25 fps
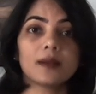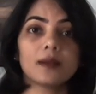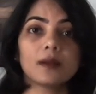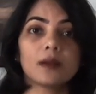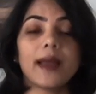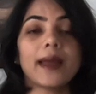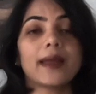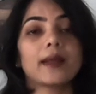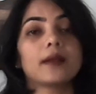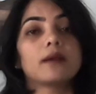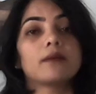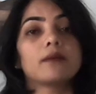
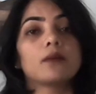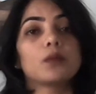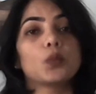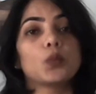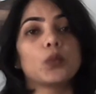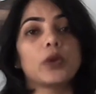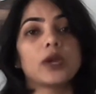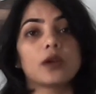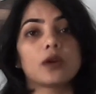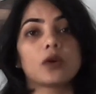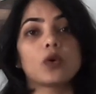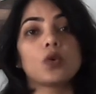And
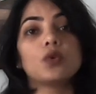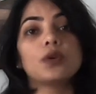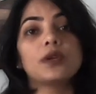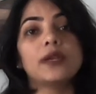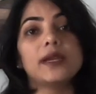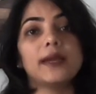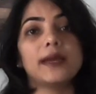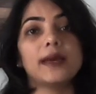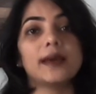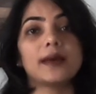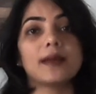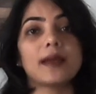we are
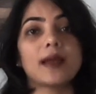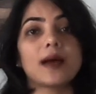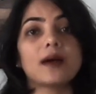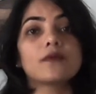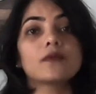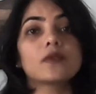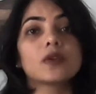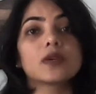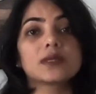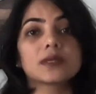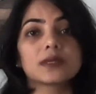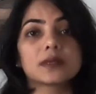only
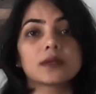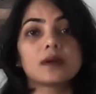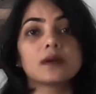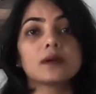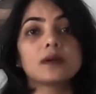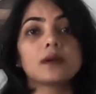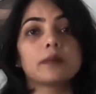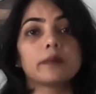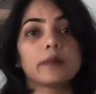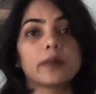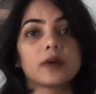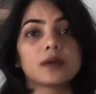allowed a
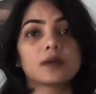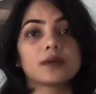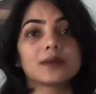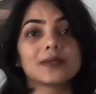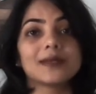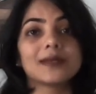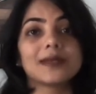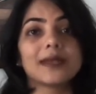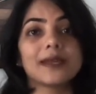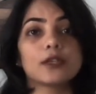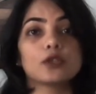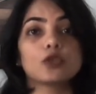certain
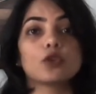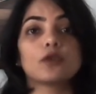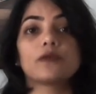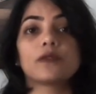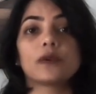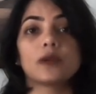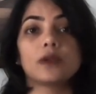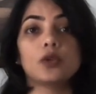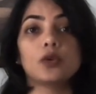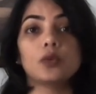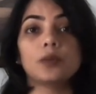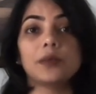percentage of
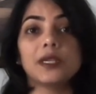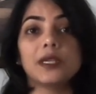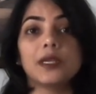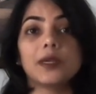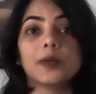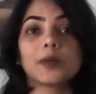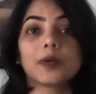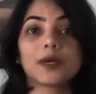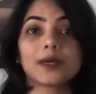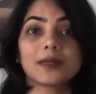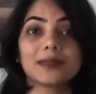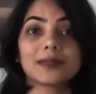
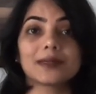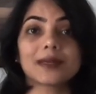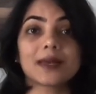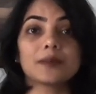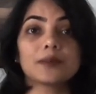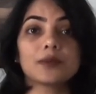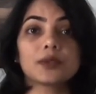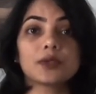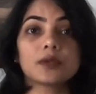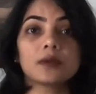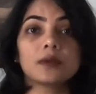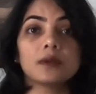aluminium
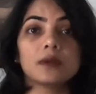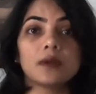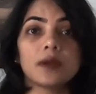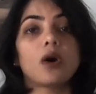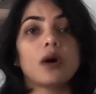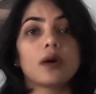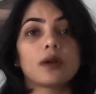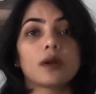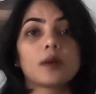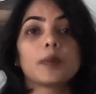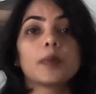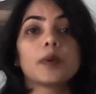consumption
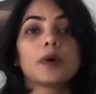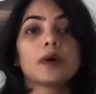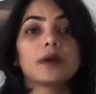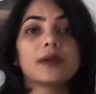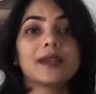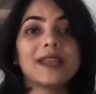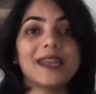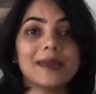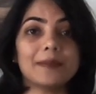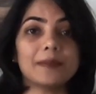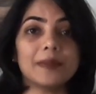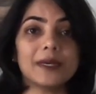on a per
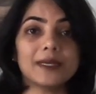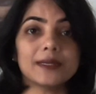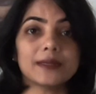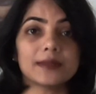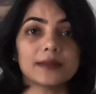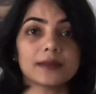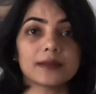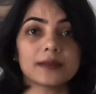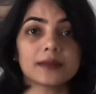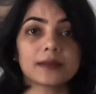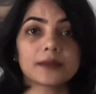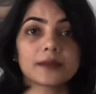day
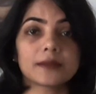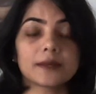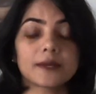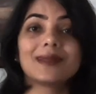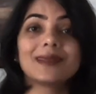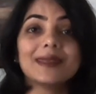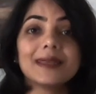basis.